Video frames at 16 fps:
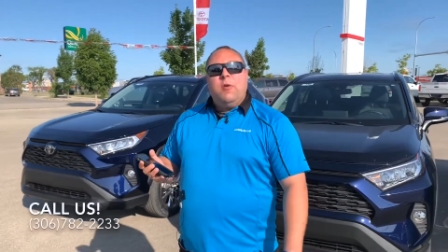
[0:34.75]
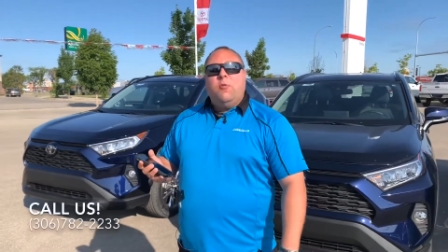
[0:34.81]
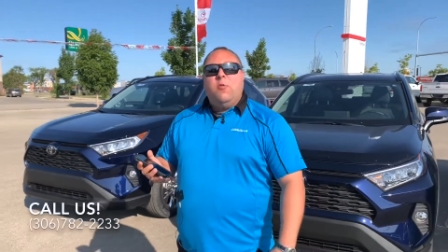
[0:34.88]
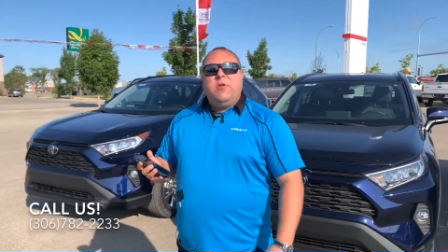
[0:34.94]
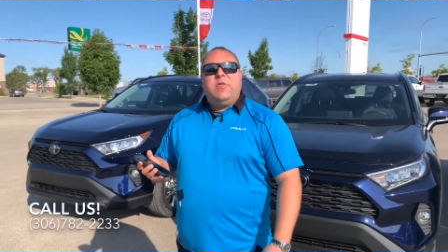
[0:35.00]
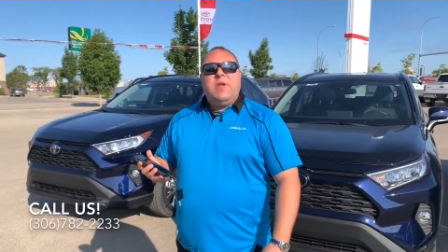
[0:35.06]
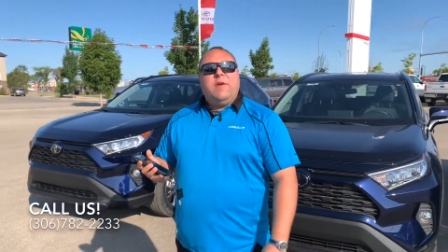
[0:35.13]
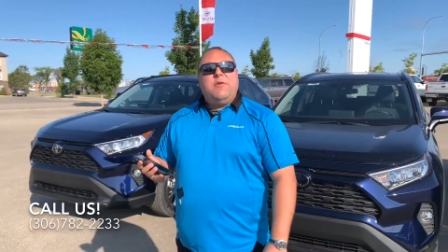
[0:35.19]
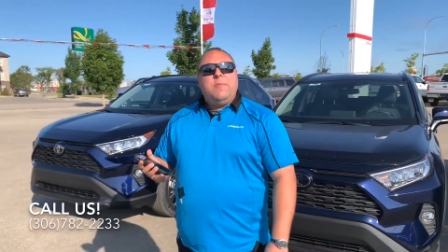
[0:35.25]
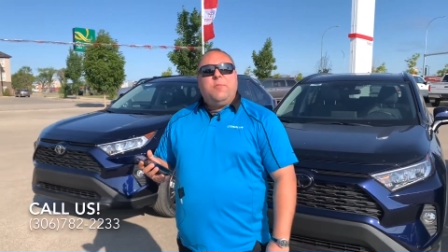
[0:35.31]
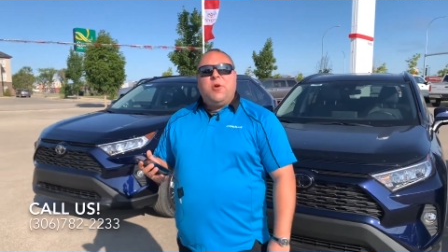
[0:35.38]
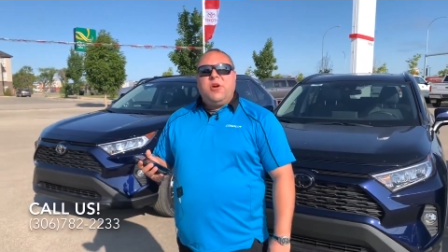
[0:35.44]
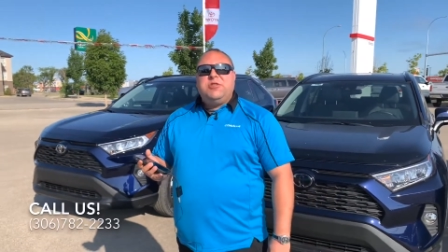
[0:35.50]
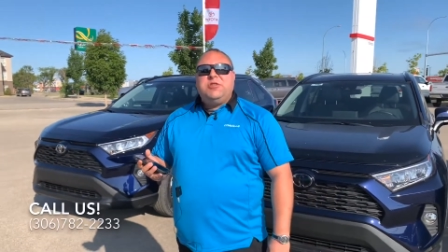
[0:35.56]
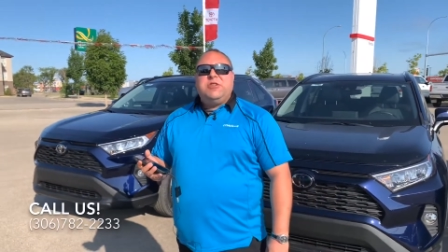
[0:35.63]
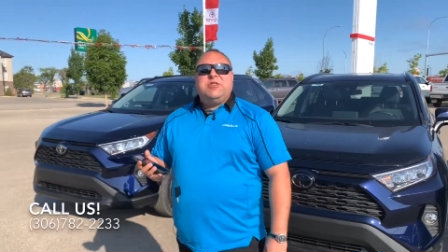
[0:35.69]
With every
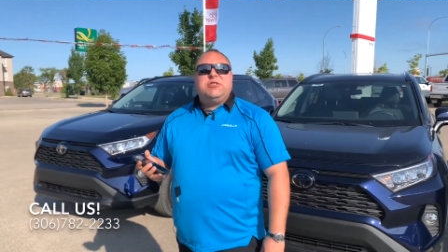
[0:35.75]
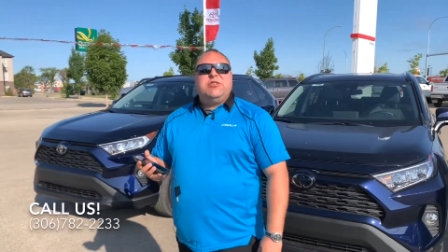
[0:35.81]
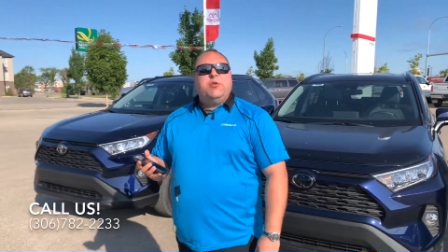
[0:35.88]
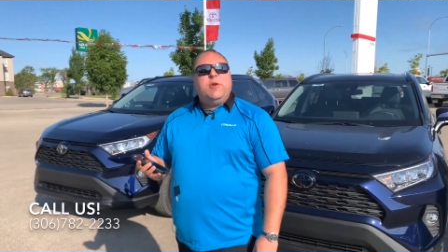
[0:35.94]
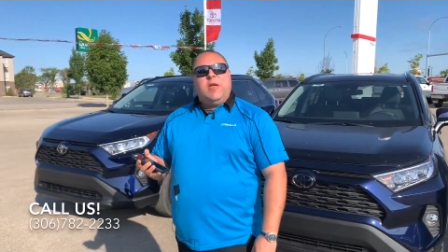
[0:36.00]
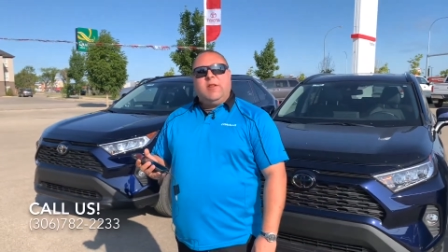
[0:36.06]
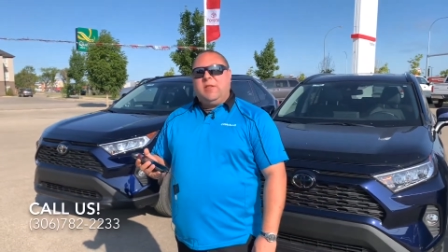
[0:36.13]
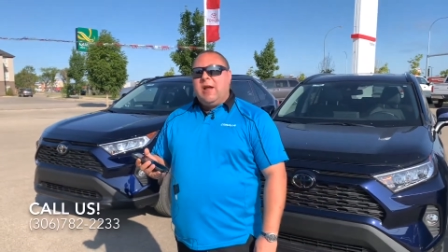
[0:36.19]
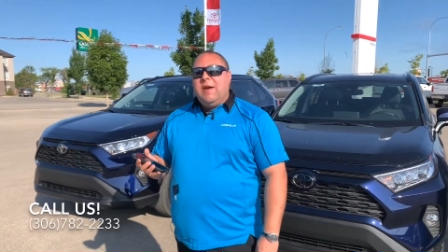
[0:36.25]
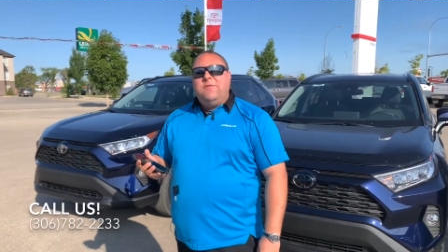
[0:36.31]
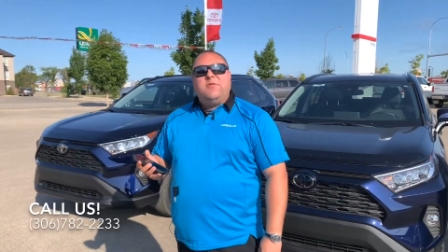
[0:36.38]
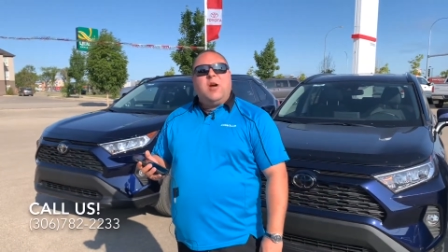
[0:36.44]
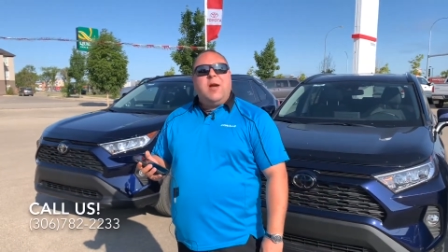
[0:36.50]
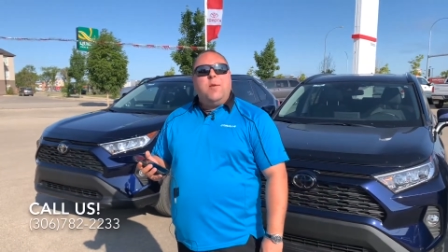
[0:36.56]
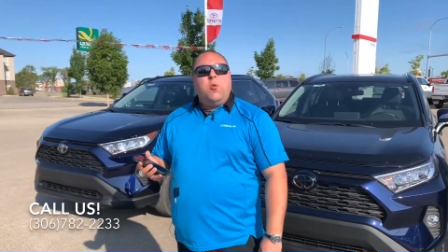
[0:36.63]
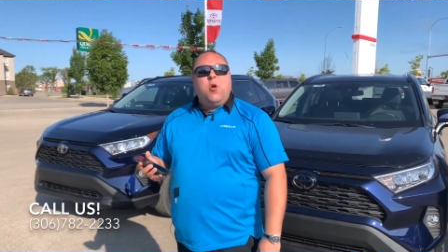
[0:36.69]
purchase, you get
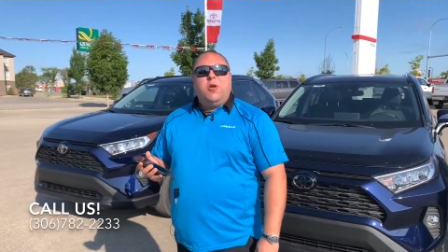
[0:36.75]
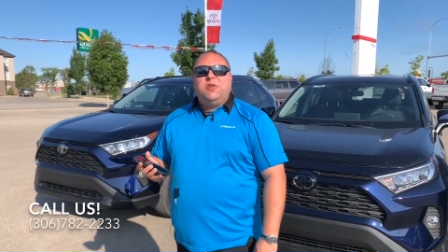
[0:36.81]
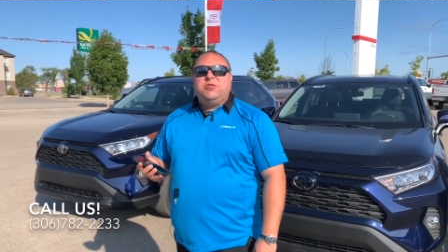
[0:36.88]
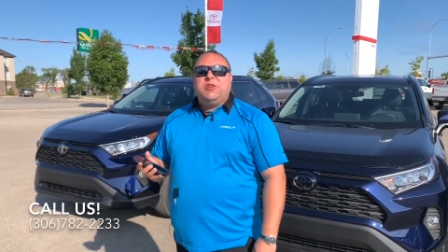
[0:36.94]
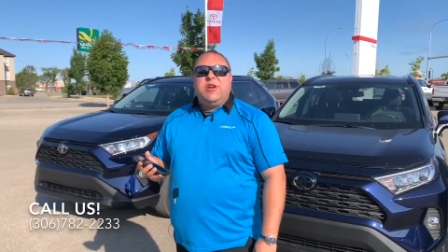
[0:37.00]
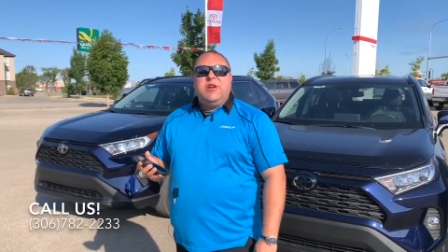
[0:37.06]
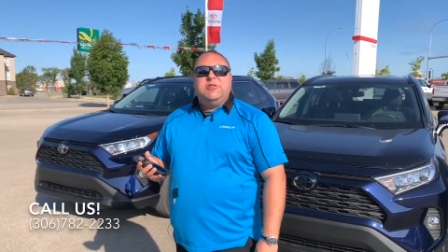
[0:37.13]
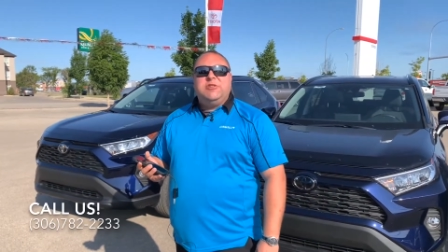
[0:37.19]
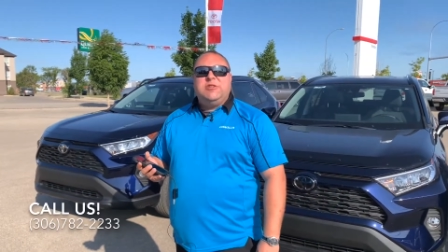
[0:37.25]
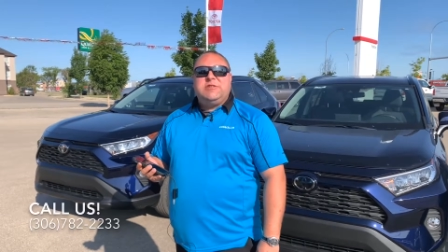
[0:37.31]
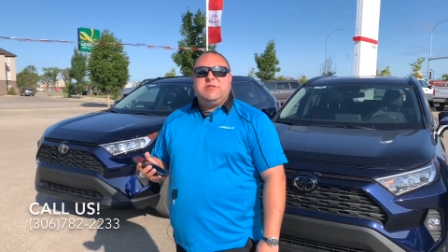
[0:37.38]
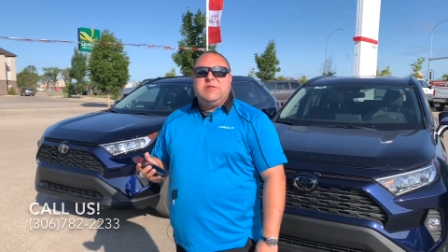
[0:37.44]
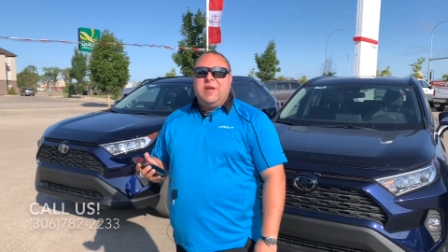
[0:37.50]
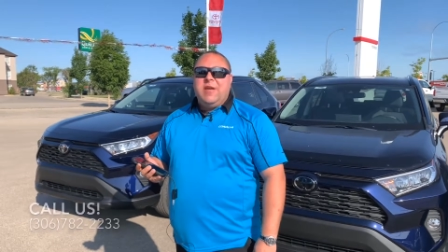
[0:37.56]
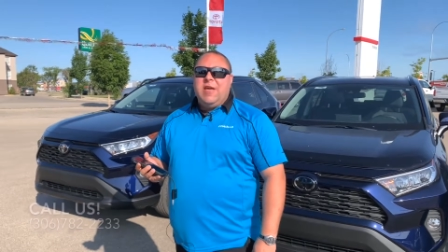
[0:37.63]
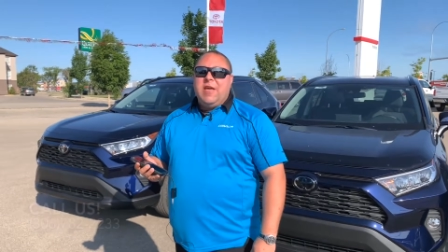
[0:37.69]
lifetime oil
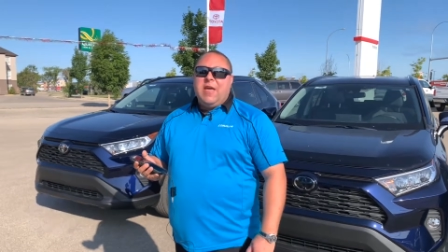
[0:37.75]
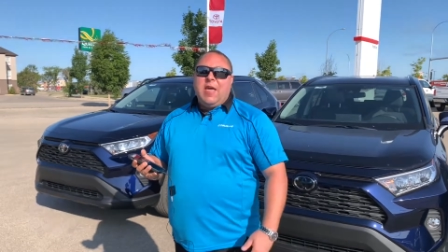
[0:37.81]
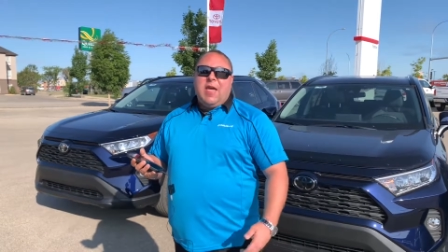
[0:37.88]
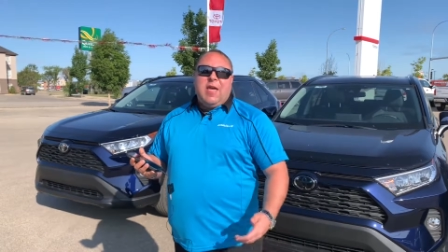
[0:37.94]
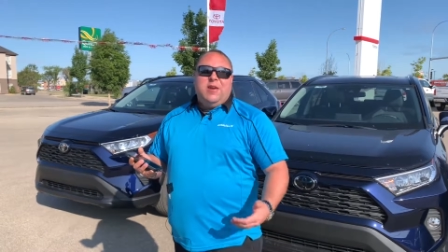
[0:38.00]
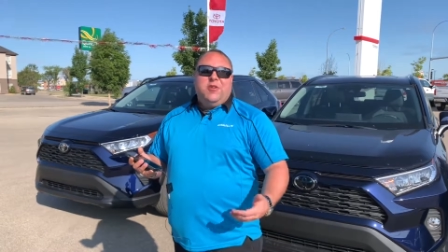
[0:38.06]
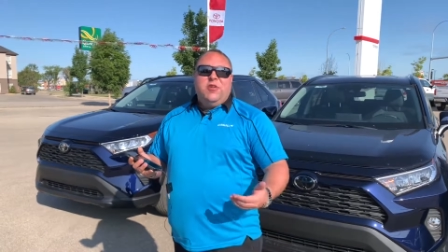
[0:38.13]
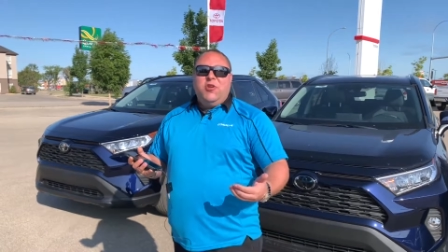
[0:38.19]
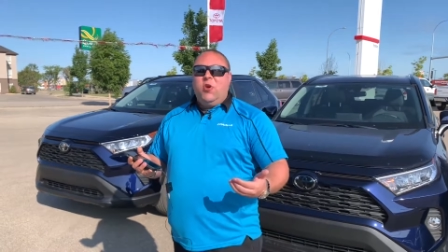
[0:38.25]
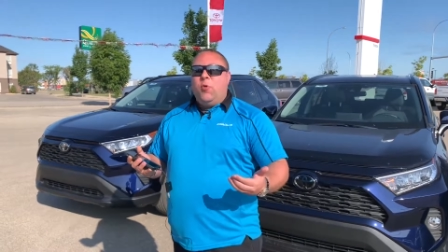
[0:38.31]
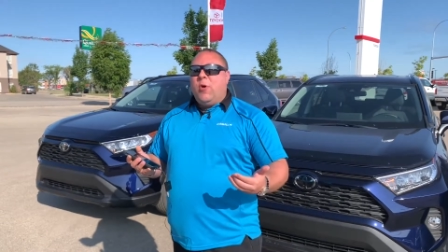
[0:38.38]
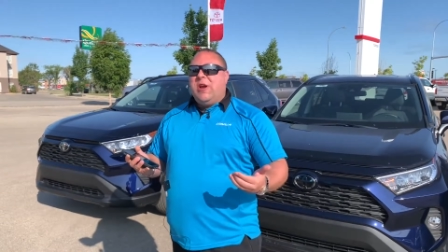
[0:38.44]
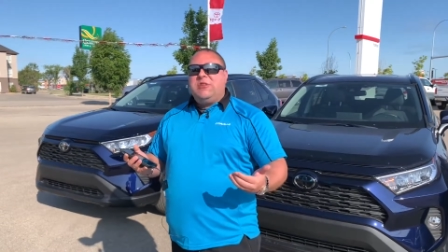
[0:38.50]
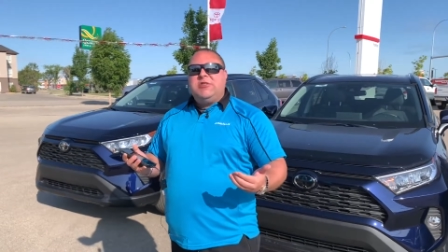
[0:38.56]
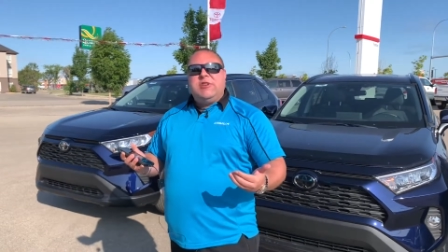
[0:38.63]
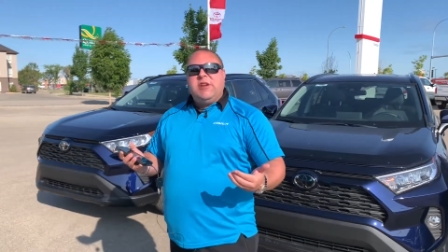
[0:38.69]
changes. And you know
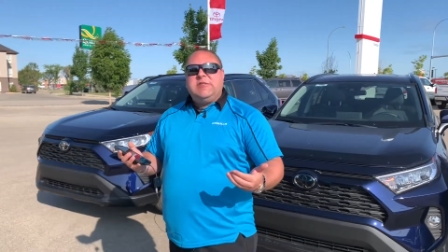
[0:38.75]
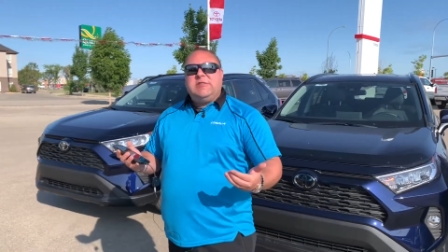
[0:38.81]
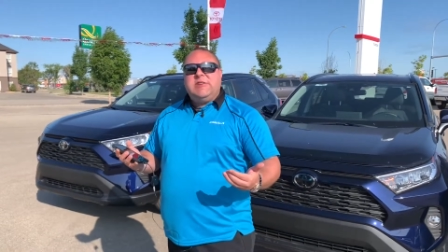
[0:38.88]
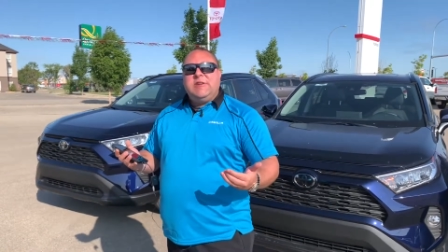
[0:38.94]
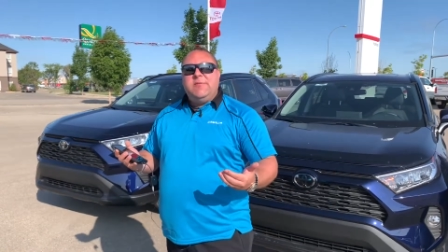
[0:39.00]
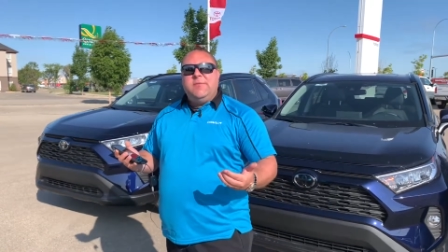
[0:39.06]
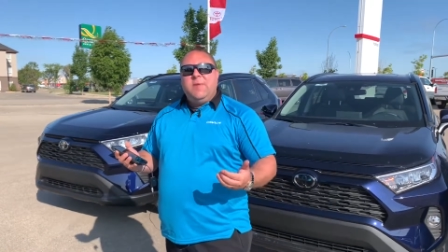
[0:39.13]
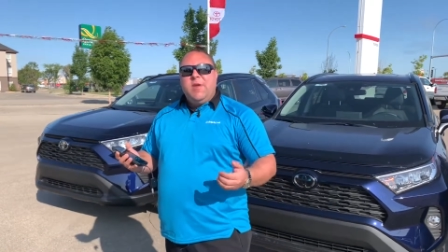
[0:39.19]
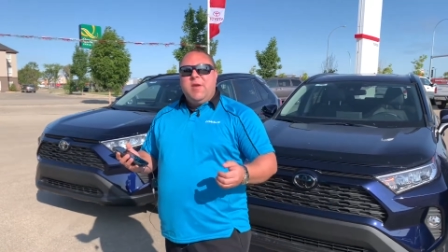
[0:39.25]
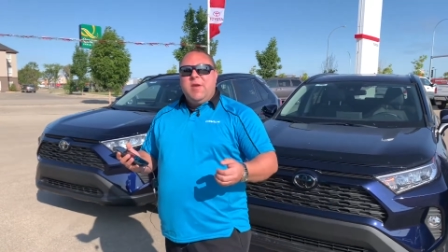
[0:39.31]
what, Jason?